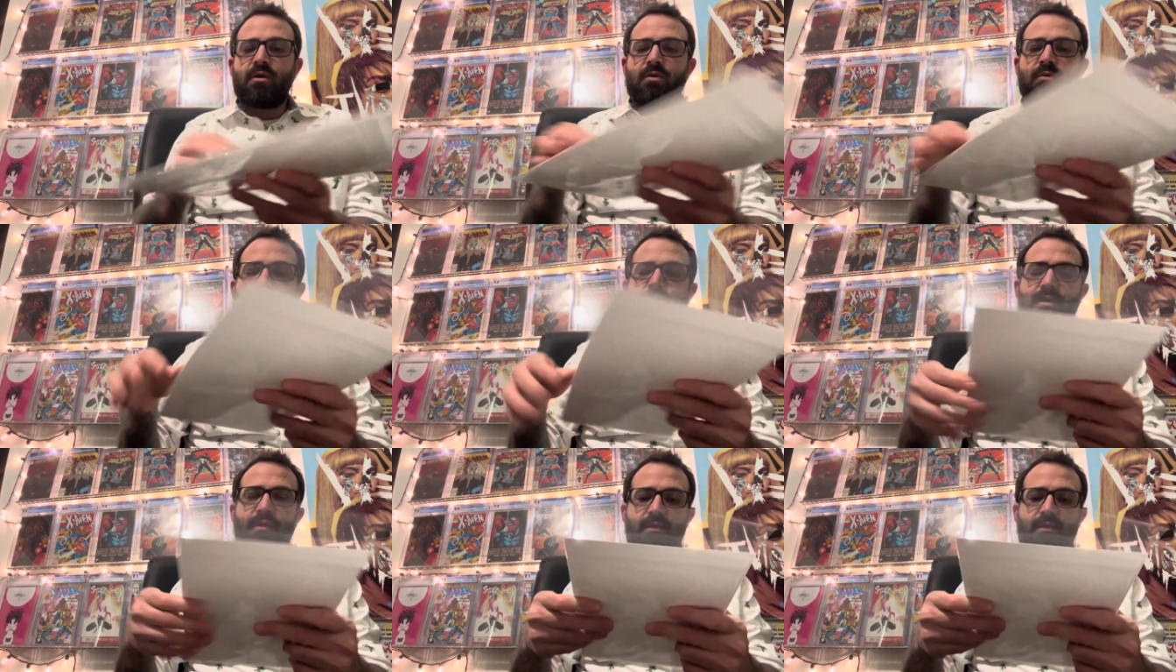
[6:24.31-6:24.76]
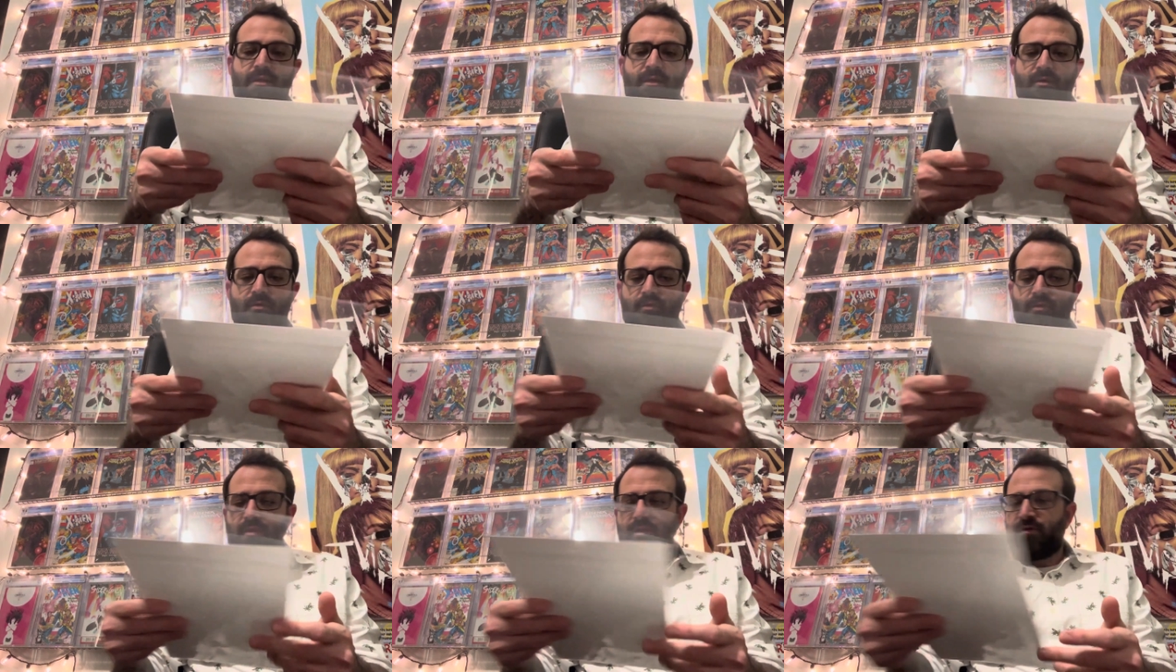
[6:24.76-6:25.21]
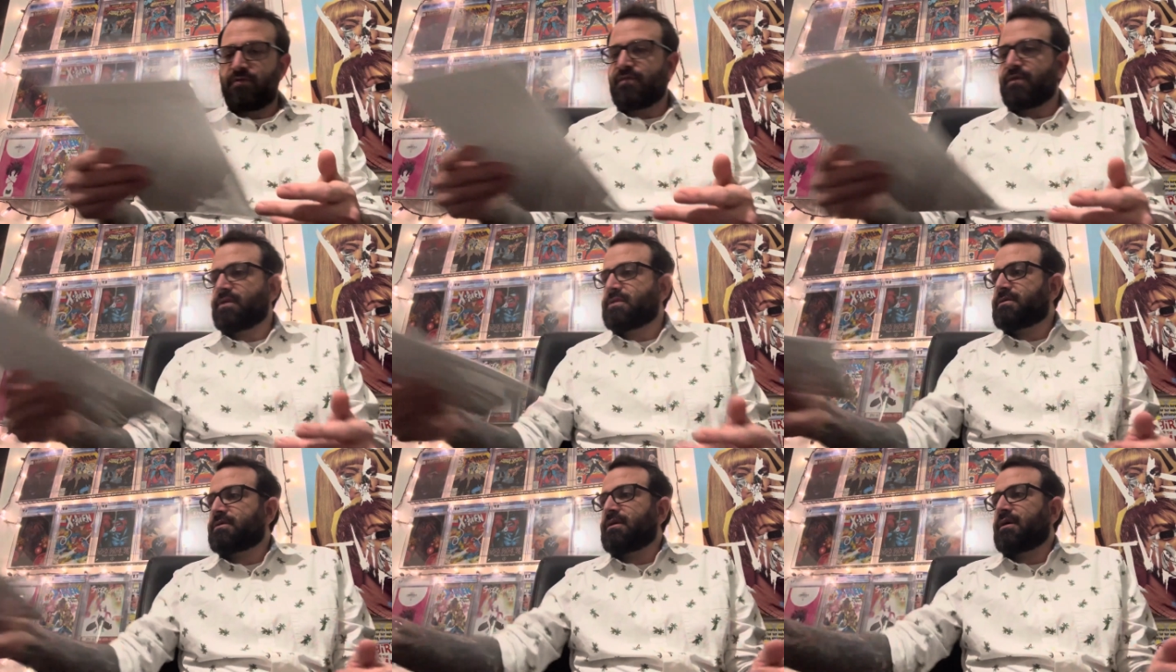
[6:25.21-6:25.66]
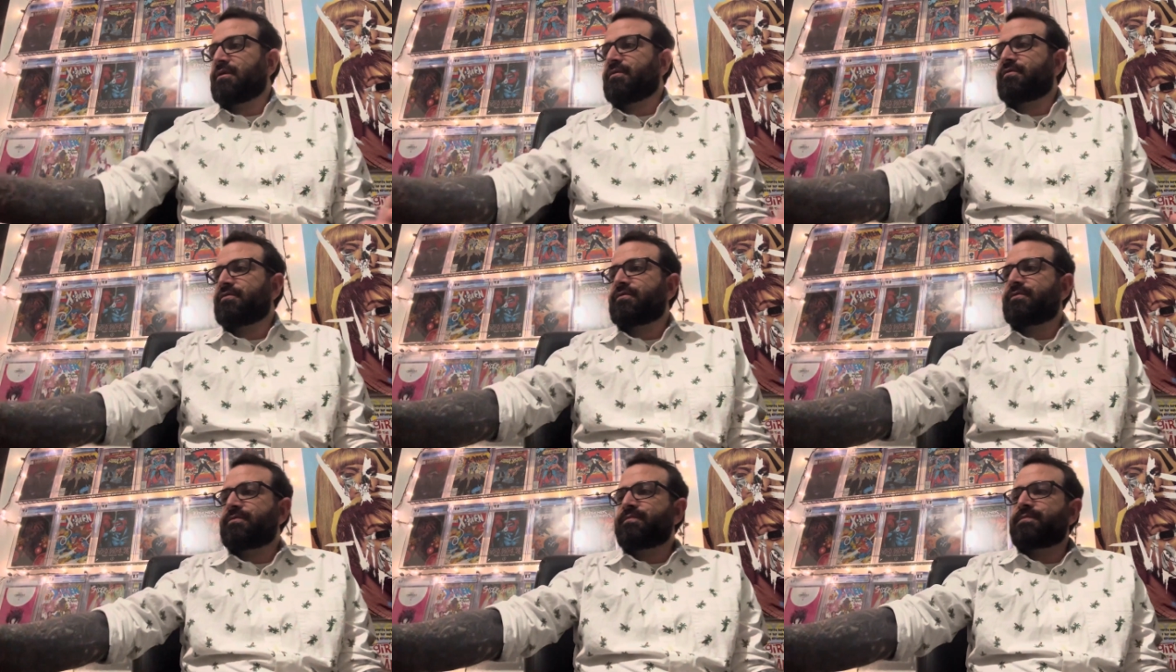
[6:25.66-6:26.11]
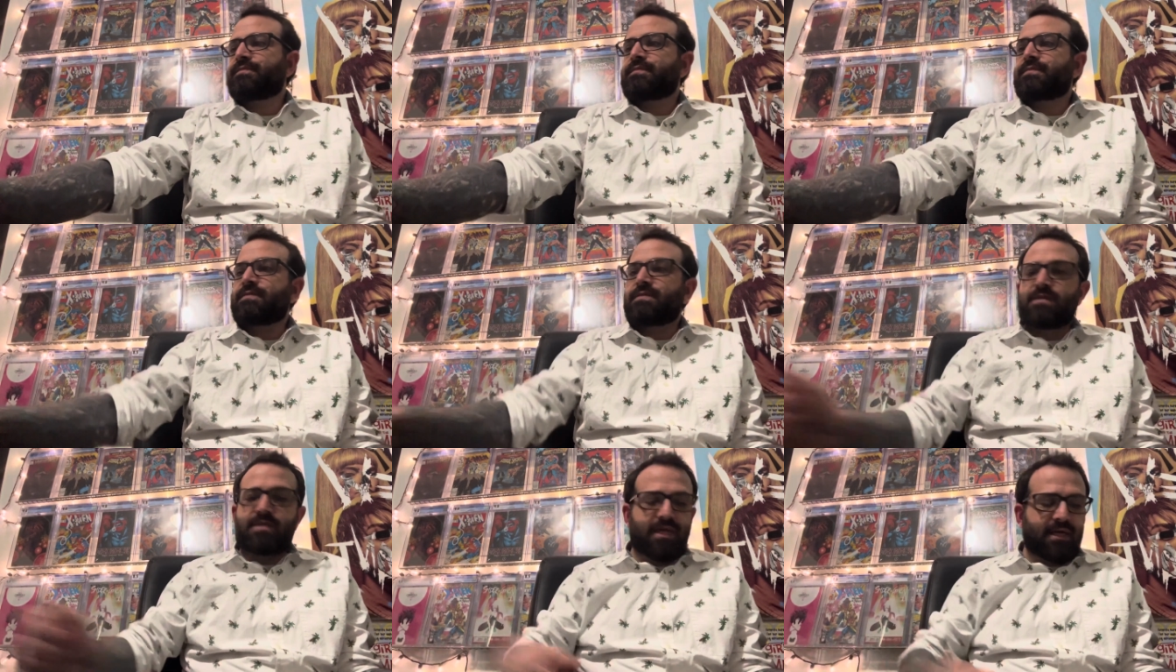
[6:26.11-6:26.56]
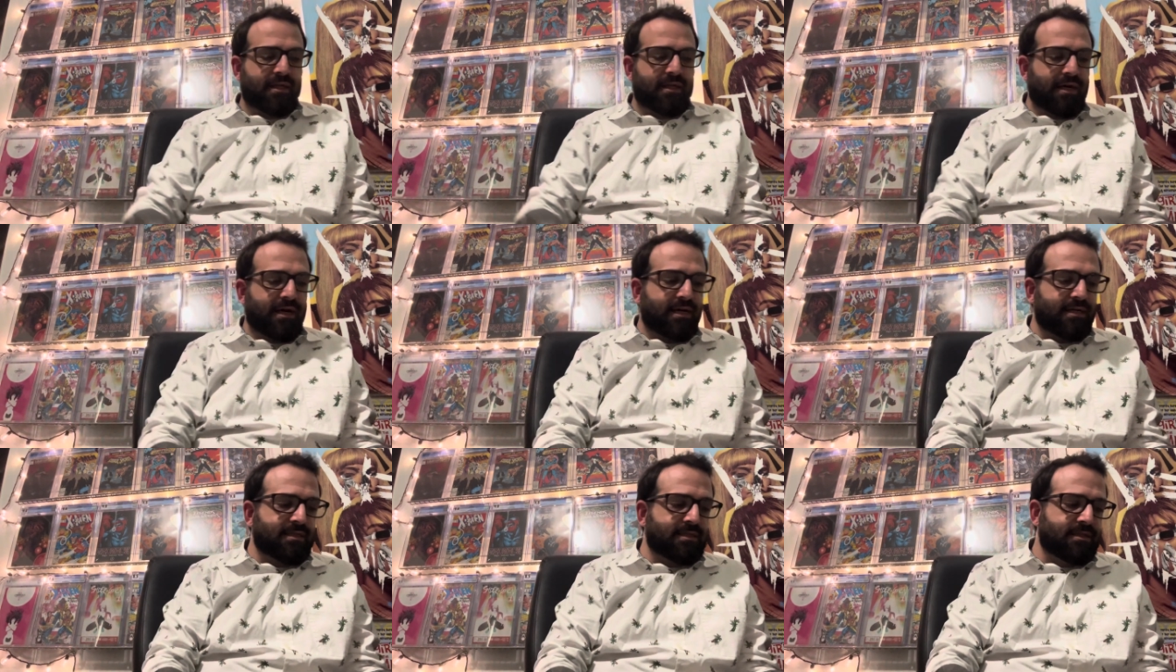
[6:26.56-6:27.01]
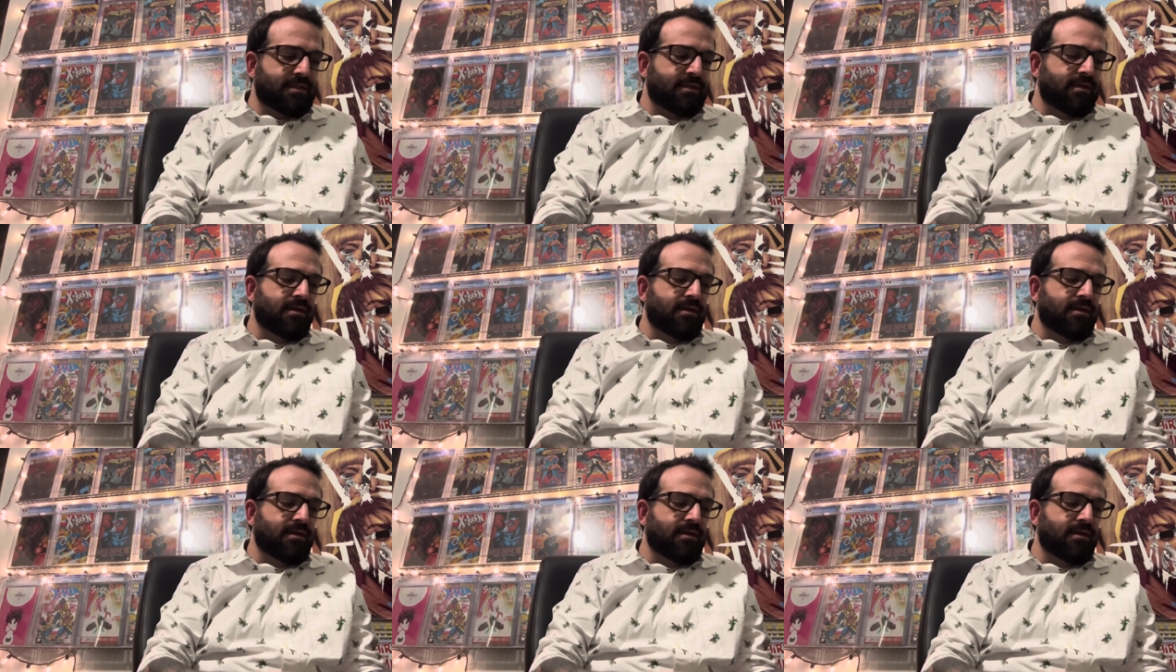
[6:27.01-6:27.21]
Really, really fun stuff. Dig that.